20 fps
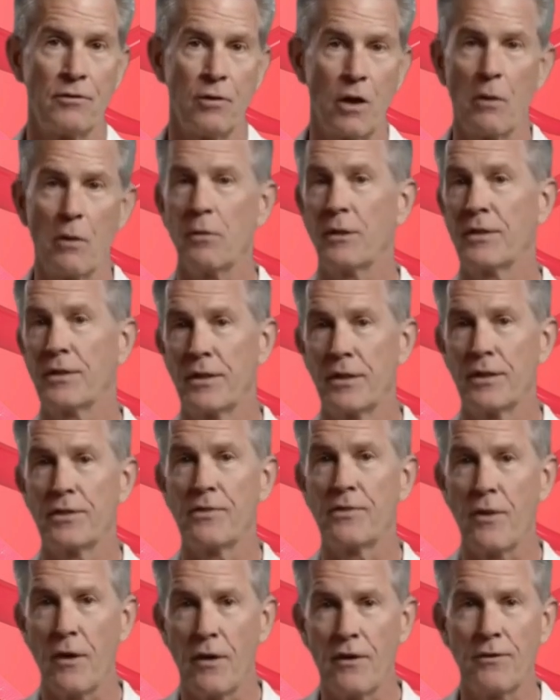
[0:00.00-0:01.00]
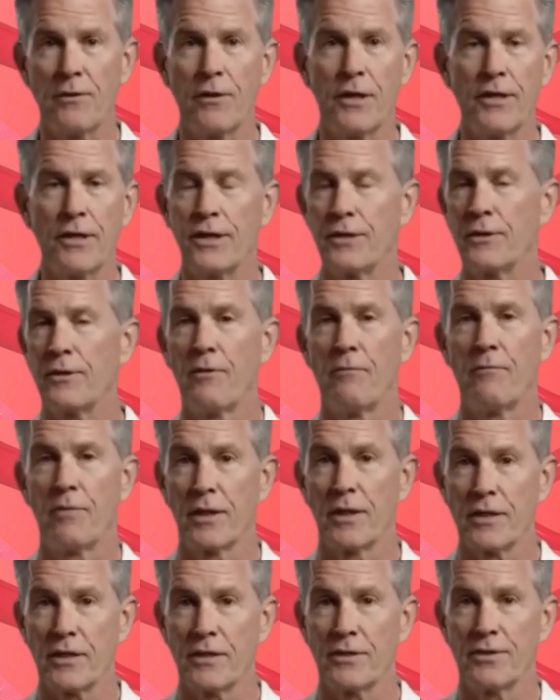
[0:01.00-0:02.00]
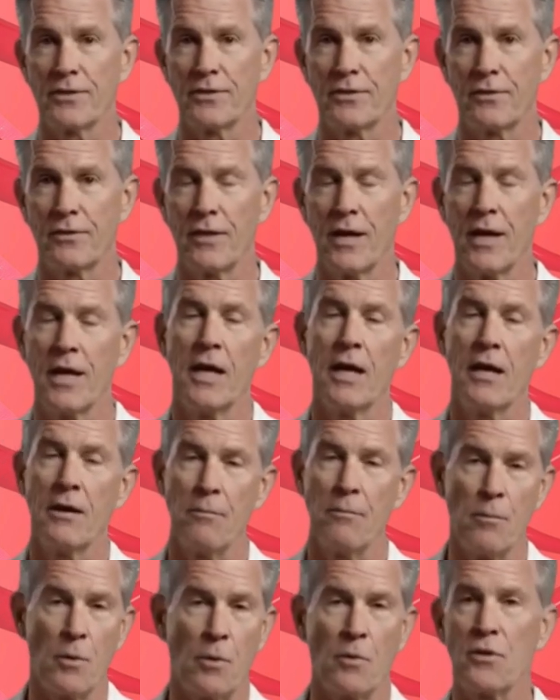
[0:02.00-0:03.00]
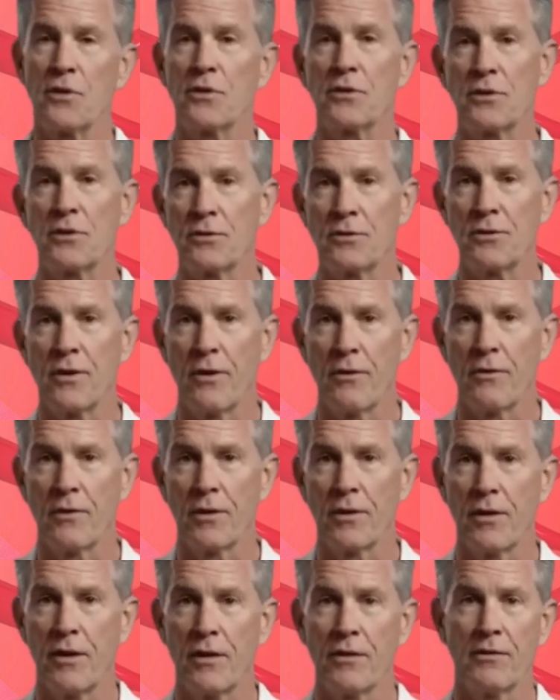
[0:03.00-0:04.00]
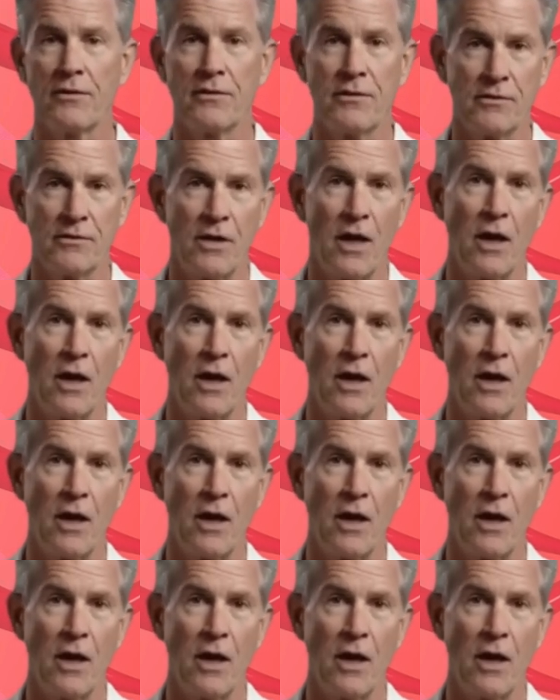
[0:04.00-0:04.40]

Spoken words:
A doctor can conduct further tests, such as an ankle brachial index